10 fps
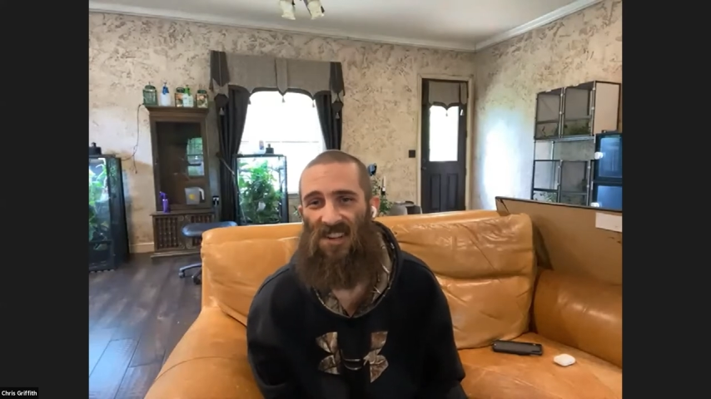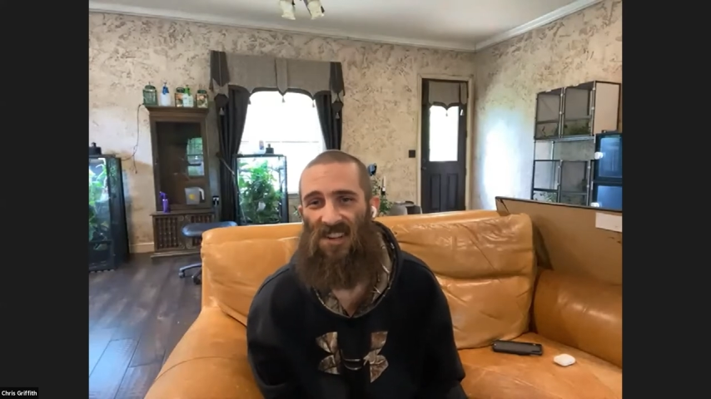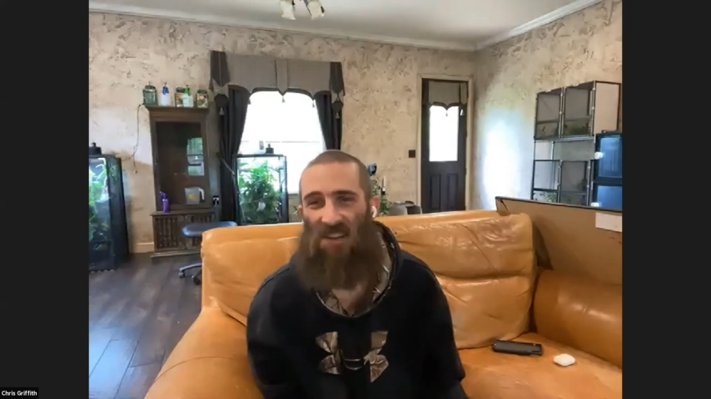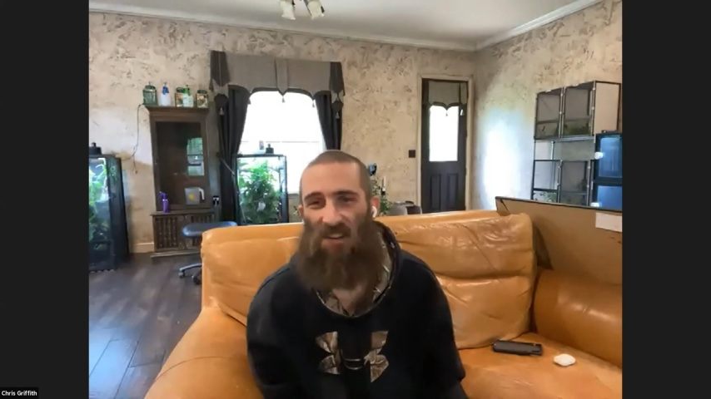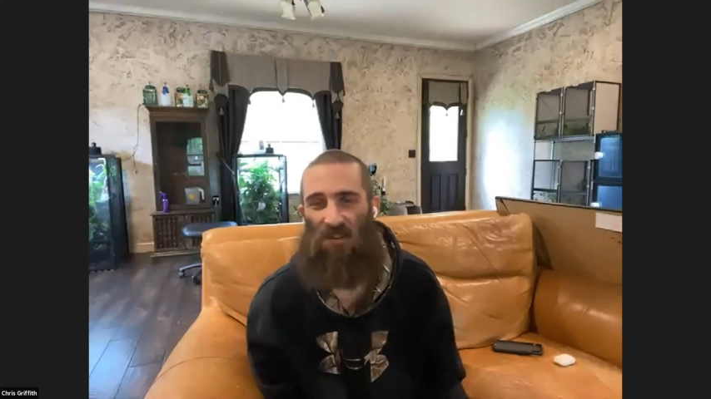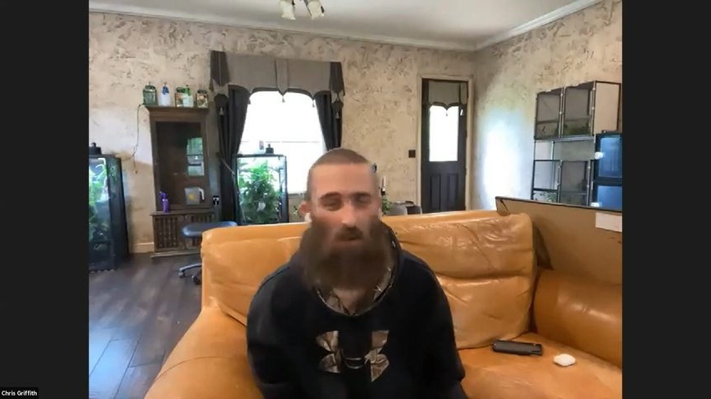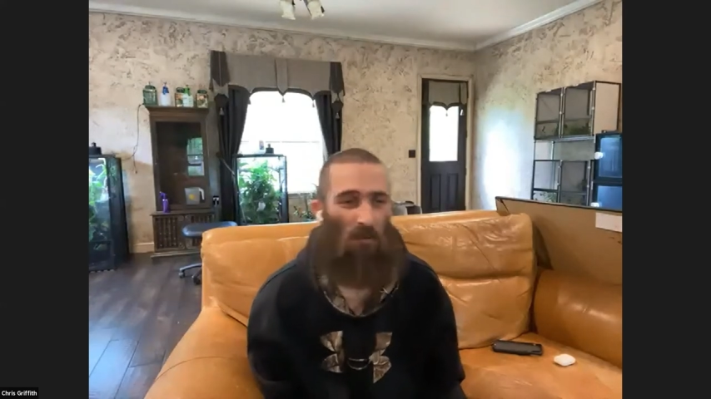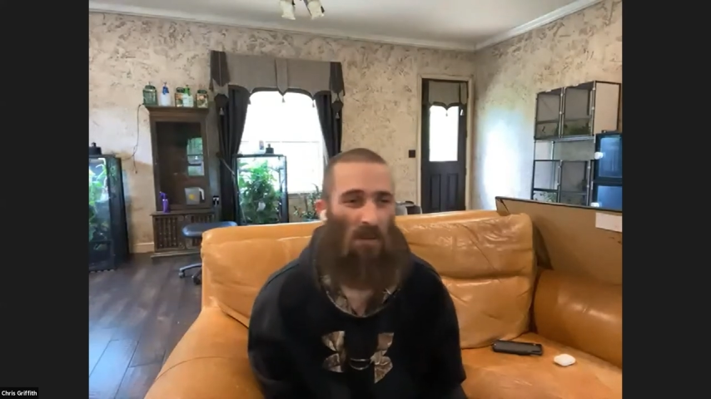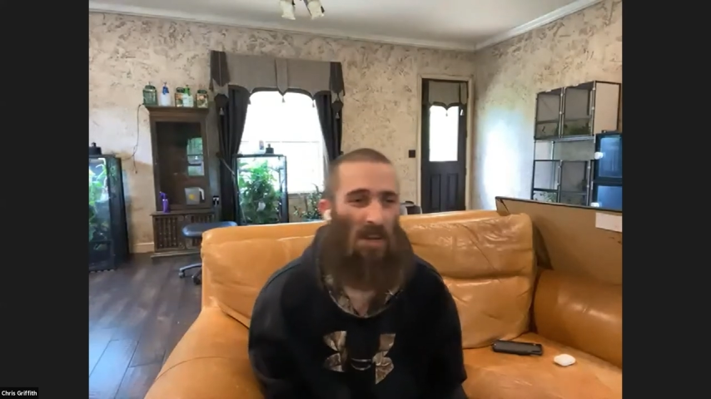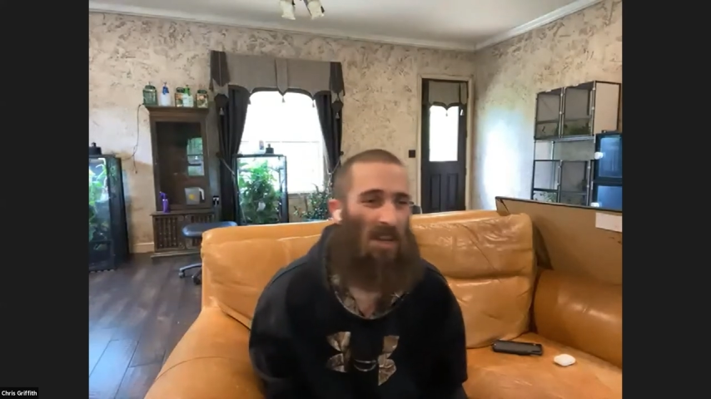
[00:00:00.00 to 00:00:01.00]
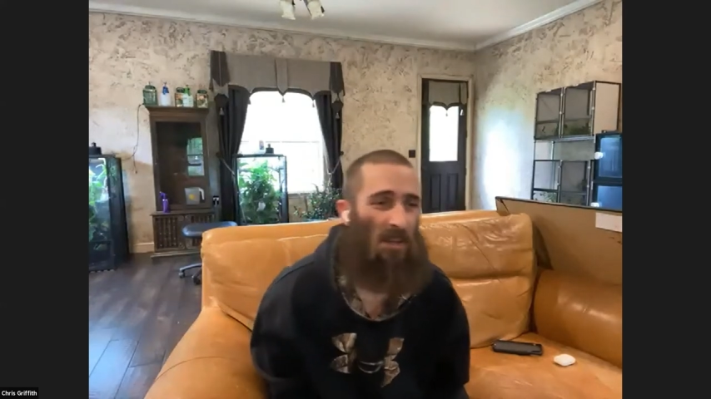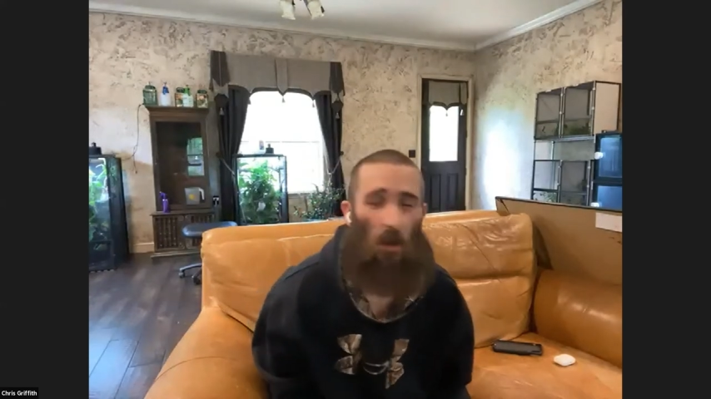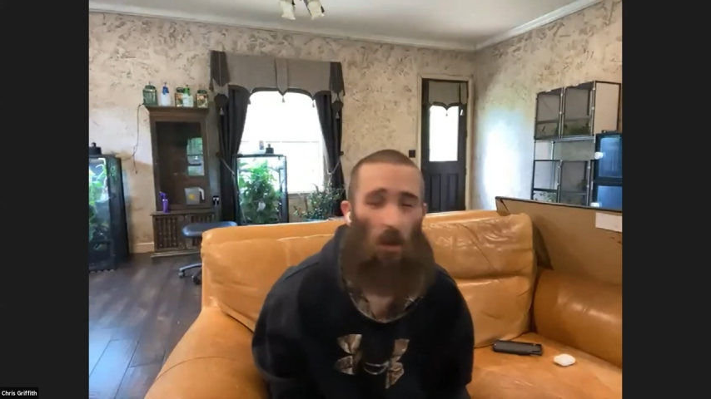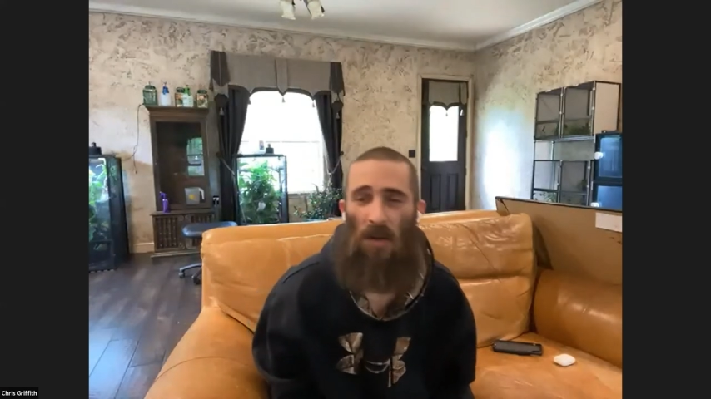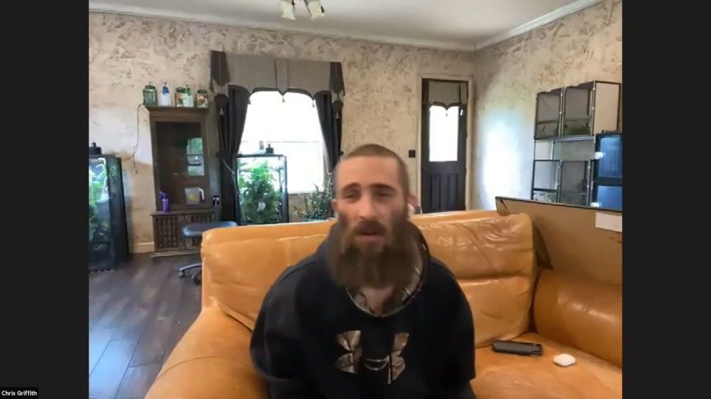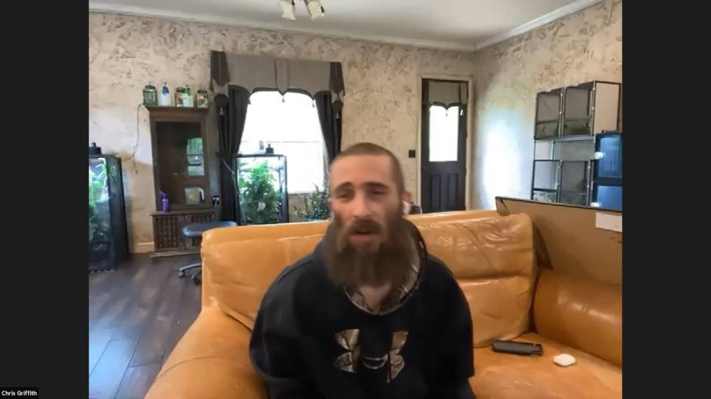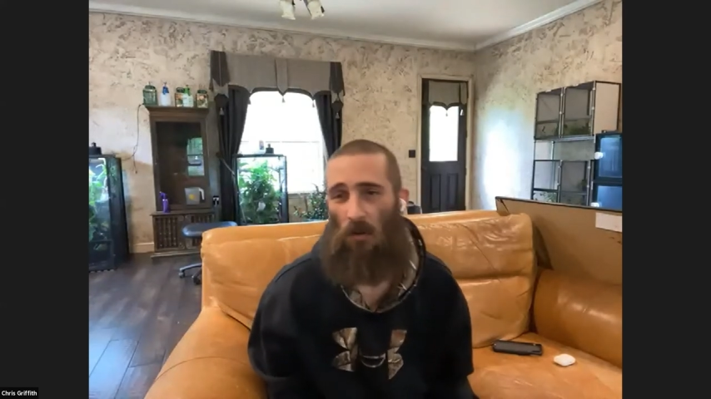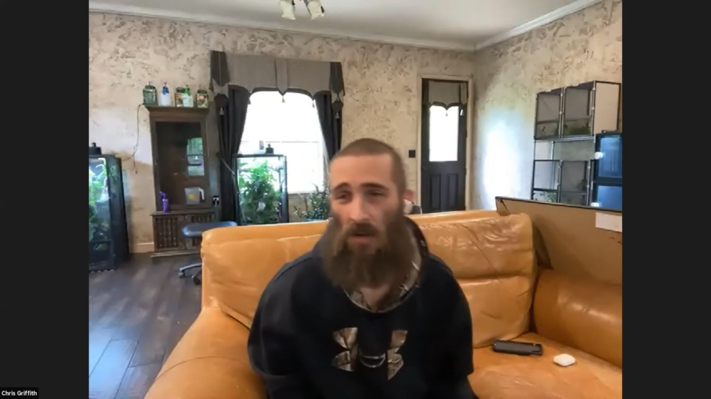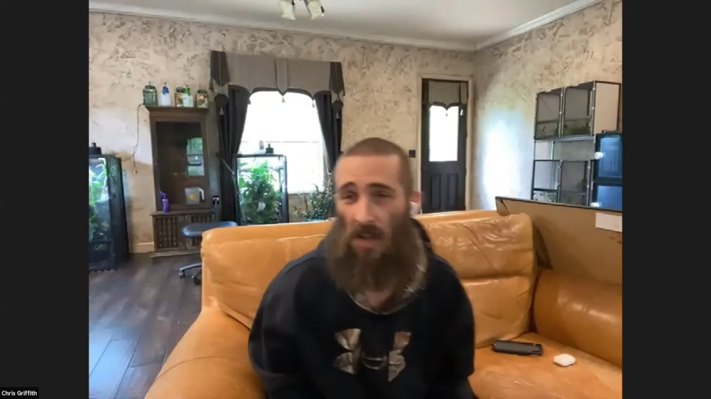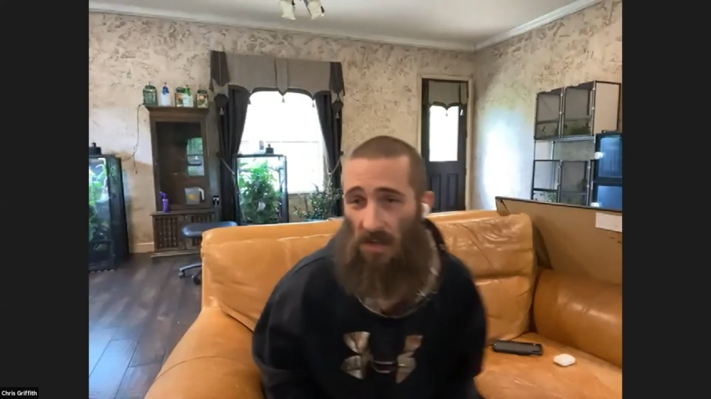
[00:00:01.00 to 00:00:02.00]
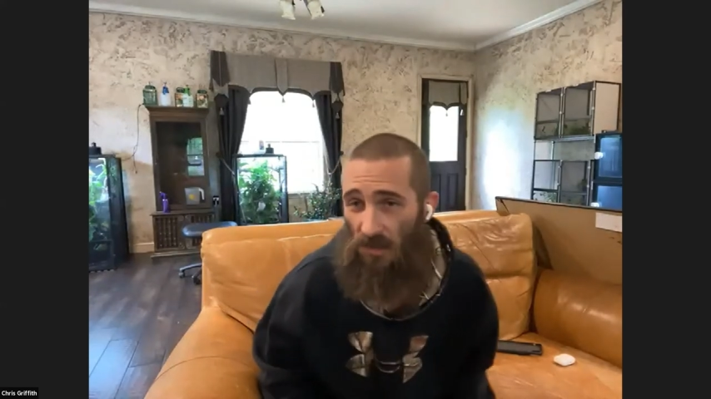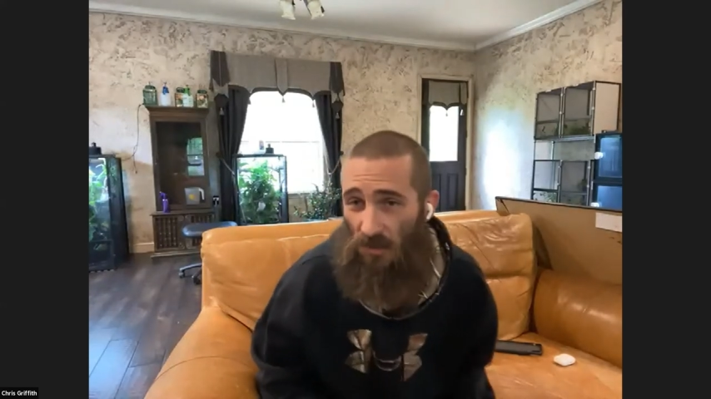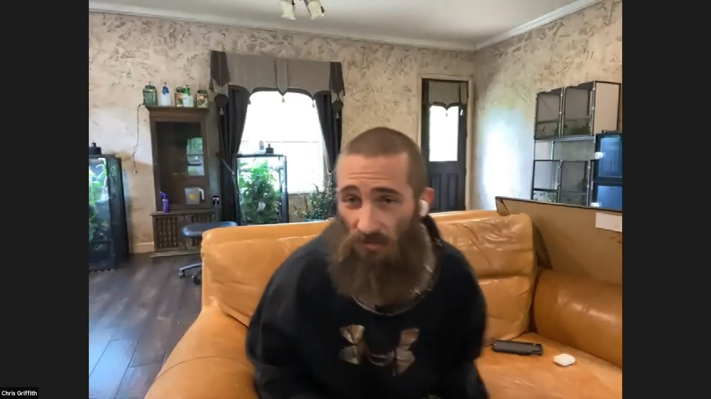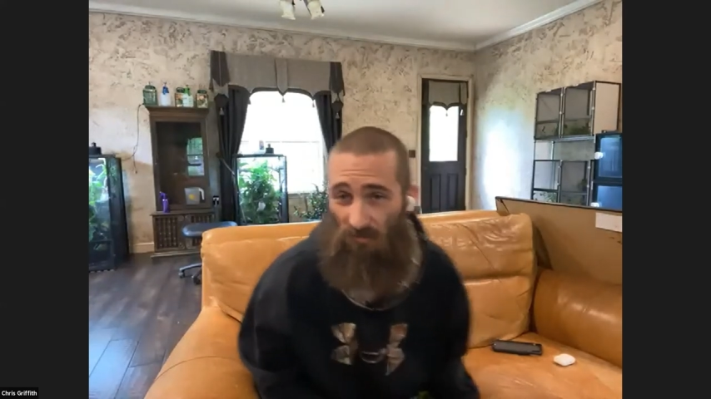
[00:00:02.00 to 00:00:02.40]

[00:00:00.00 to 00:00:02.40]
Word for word: So for me, it's all been about organics